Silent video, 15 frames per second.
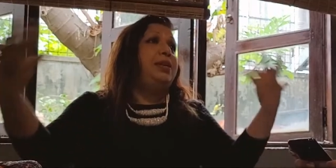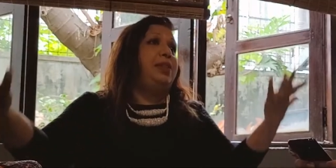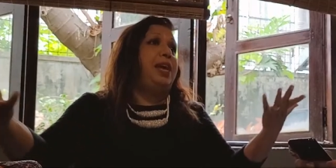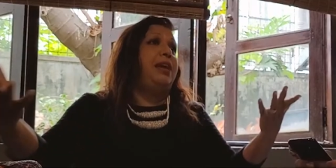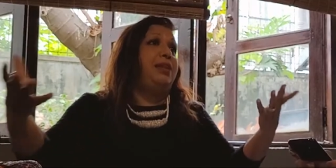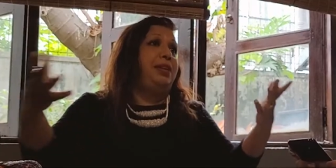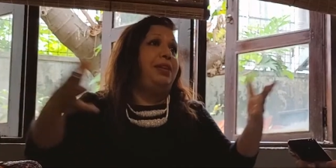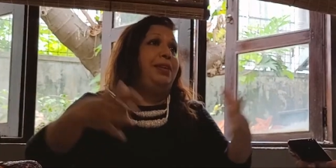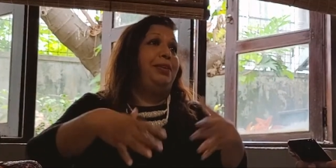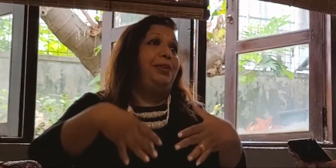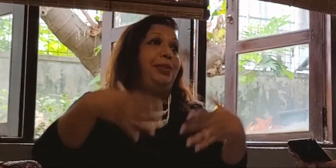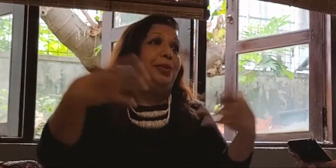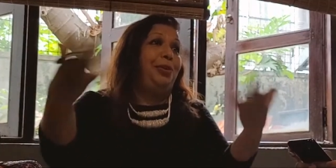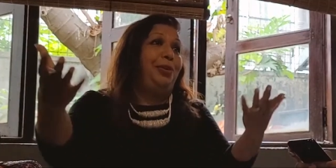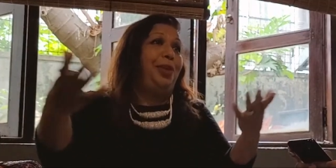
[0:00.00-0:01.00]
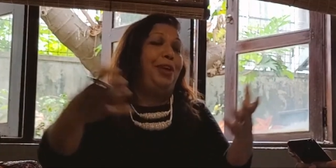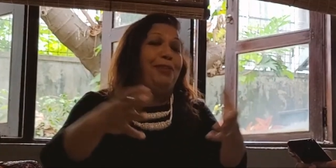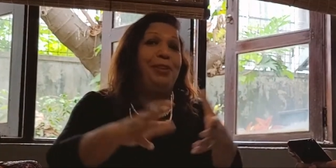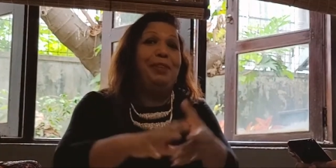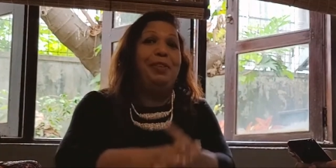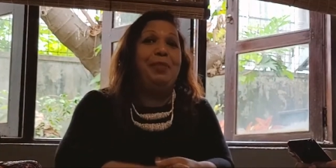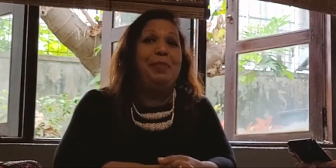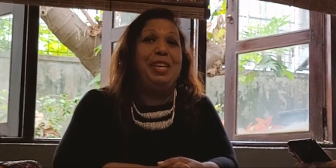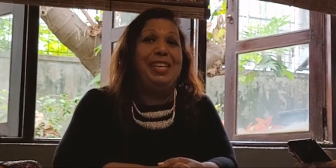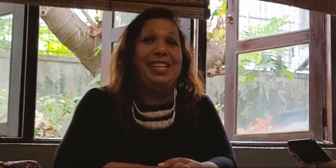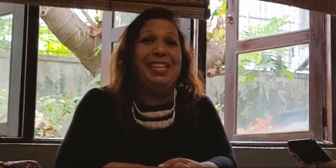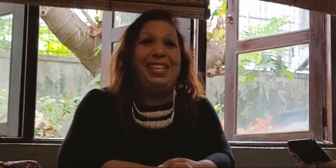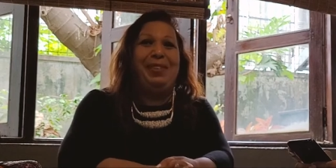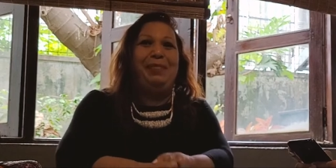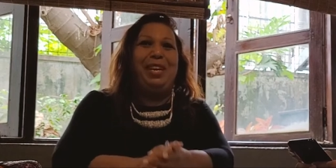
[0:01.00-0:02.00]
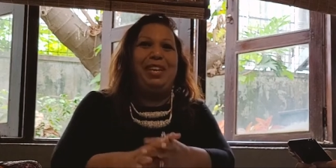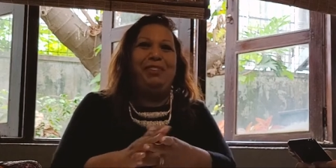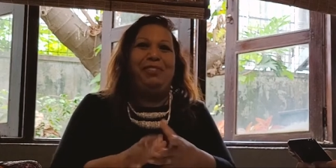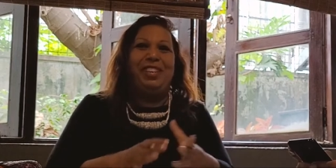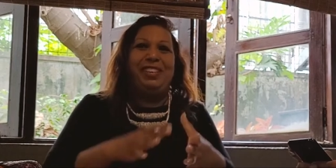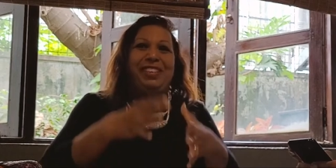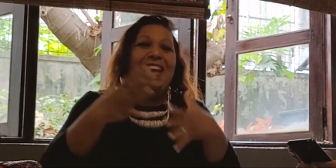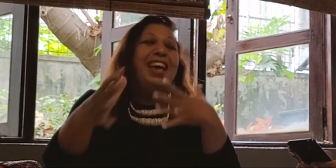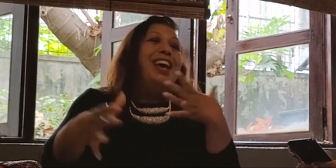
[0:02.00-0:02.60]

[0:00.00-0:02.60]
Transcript: and uh, you know, you have to give them maternity benefits.